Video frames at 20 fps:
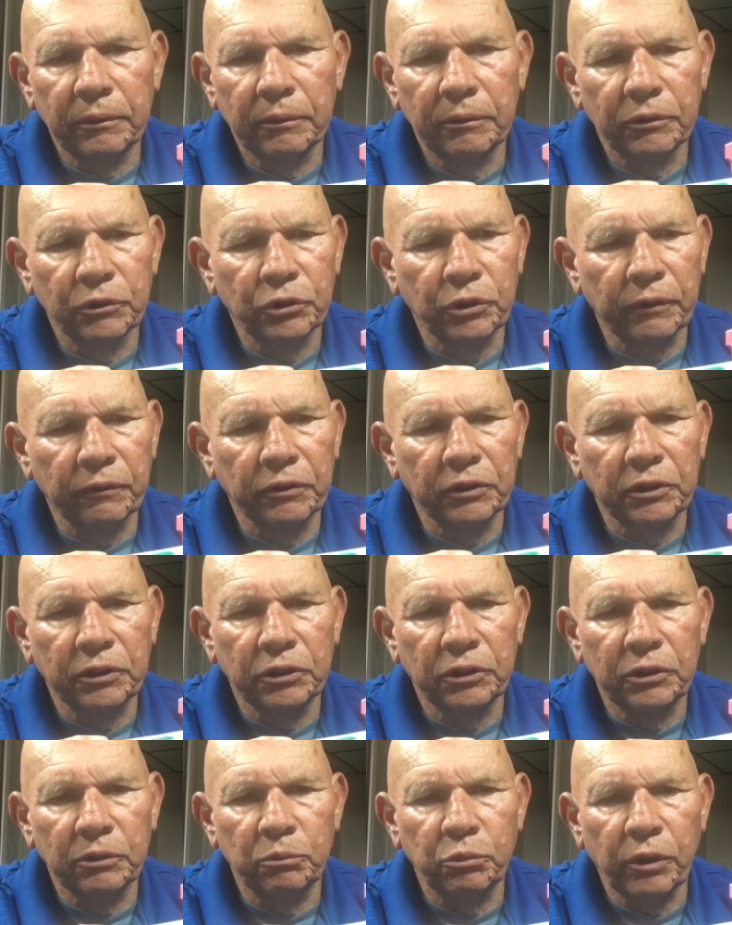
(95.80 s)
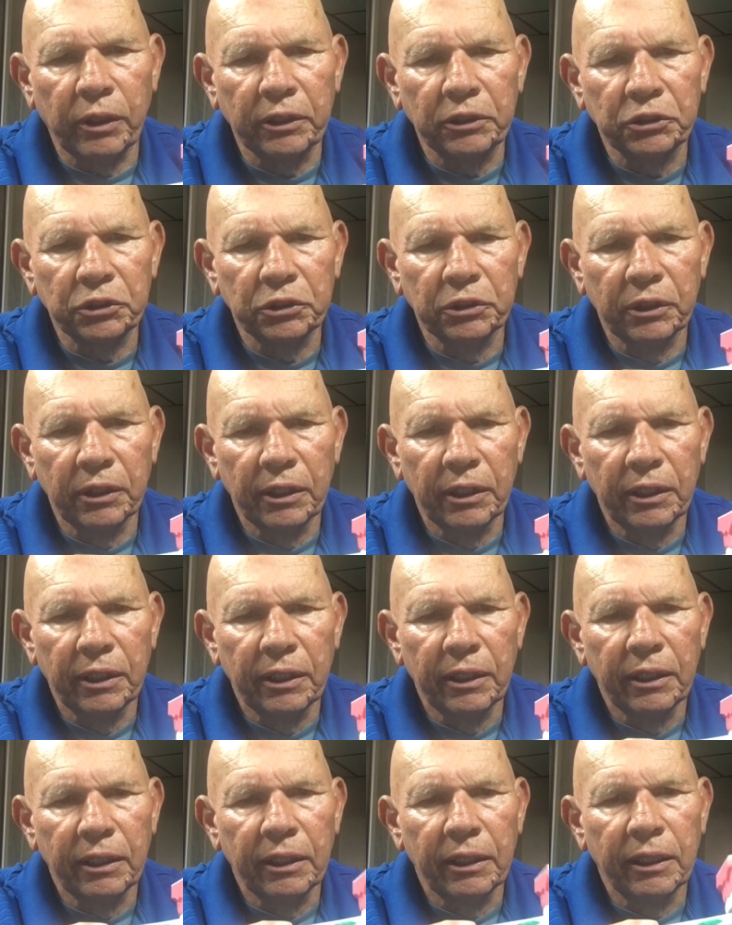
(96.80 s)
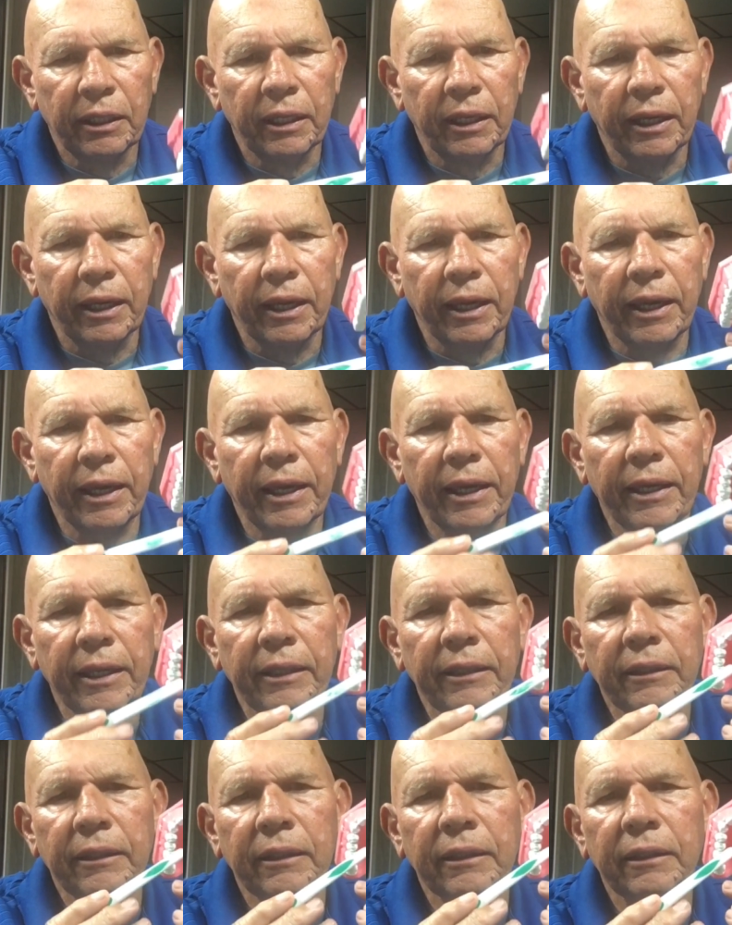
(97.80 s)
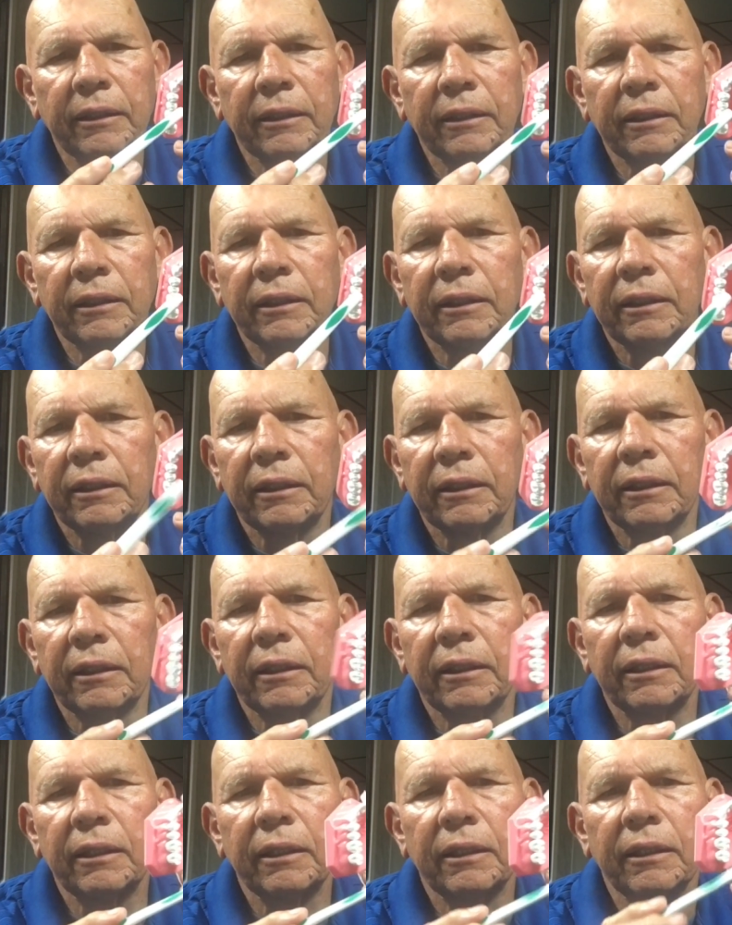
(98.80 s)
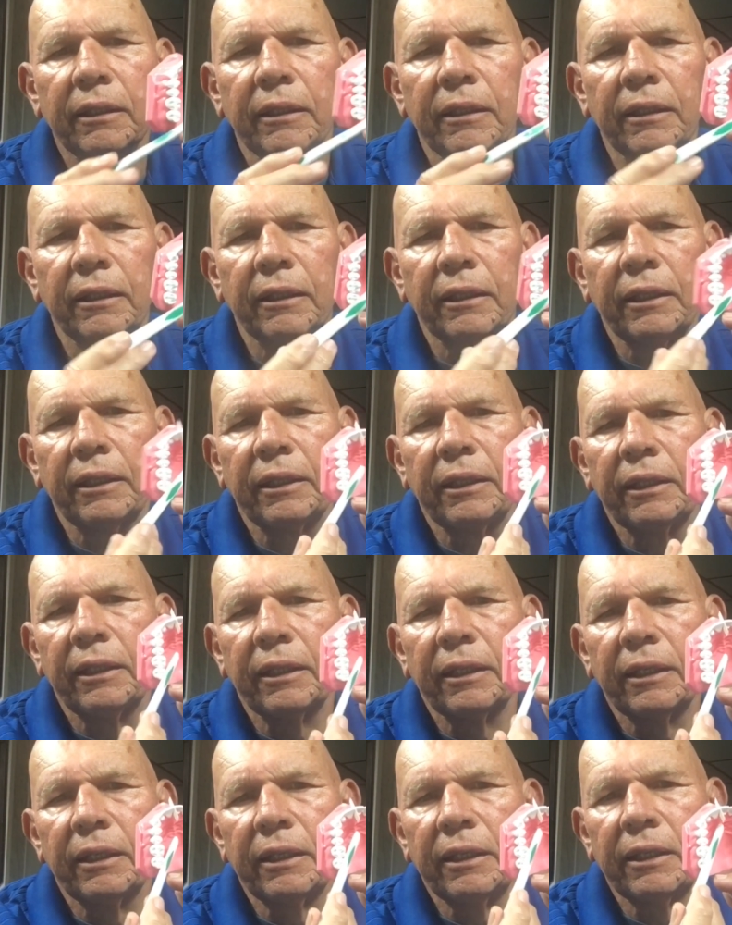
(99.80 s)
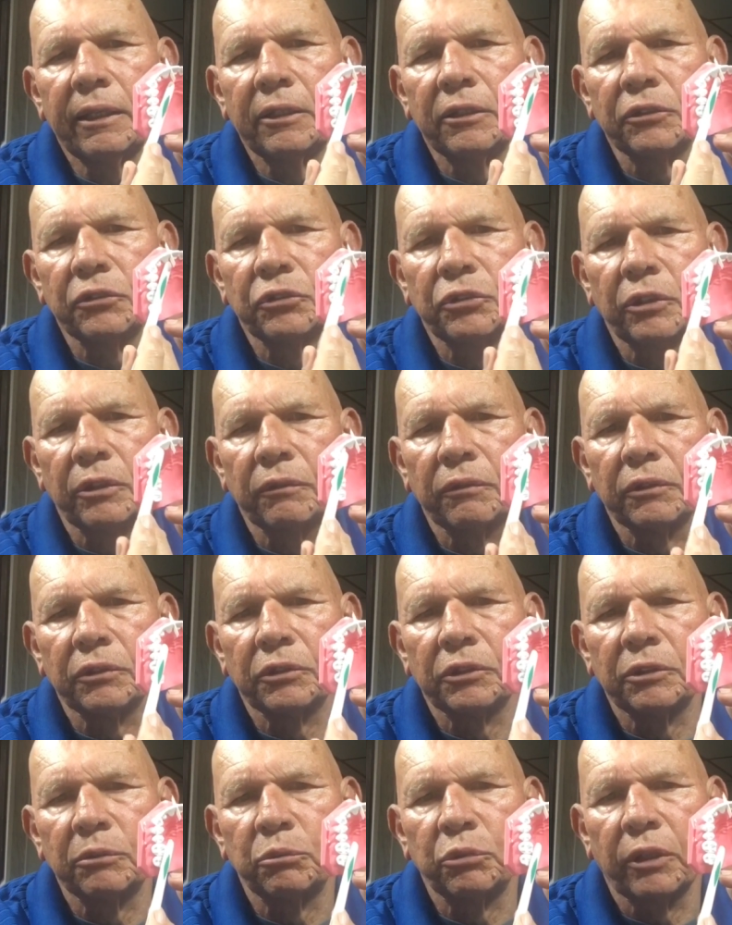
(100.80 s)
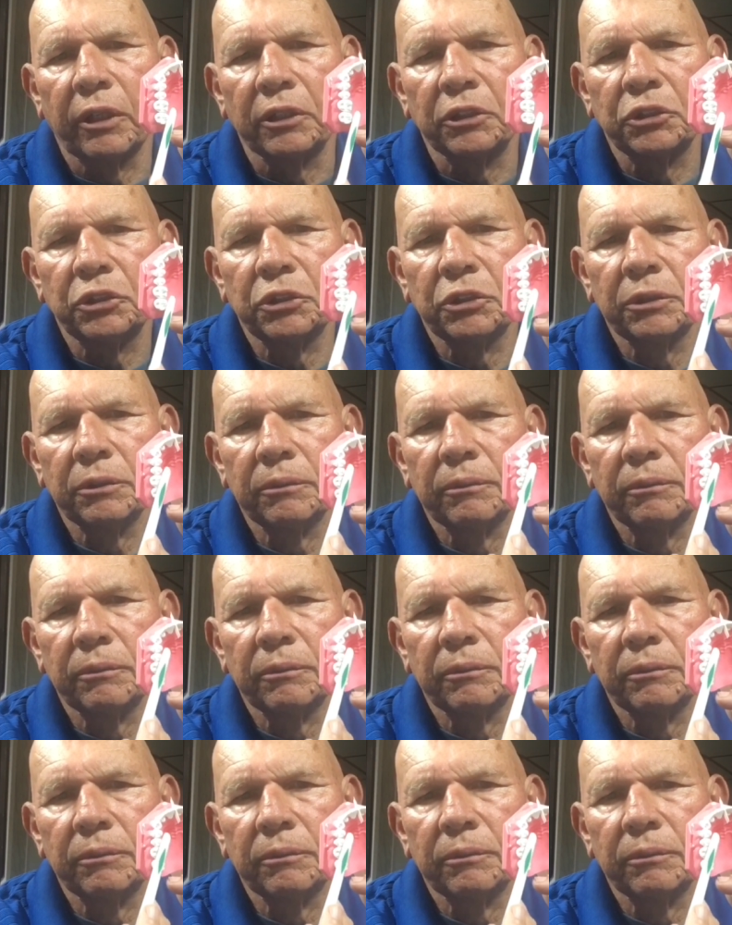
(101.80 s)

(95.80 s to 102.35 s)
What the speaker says: surfaces to brush and the inner surface to brush.